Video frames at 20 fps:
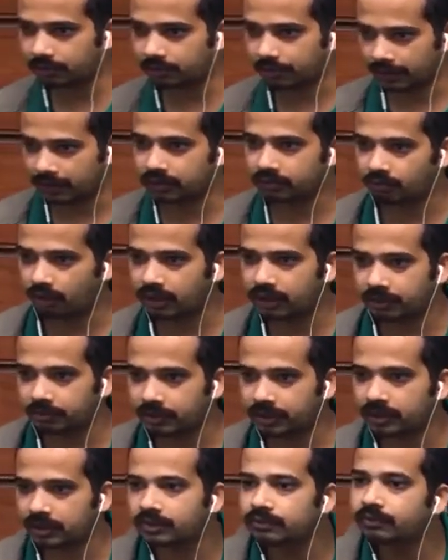my point? In quantum
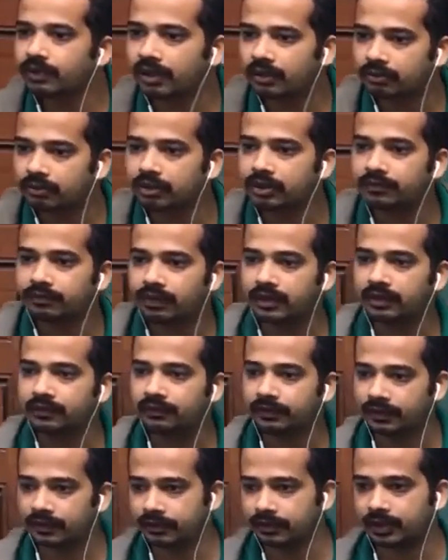mechanics, we are going to define
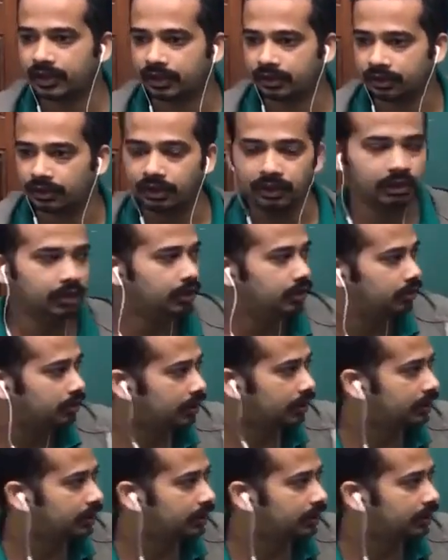different state. Look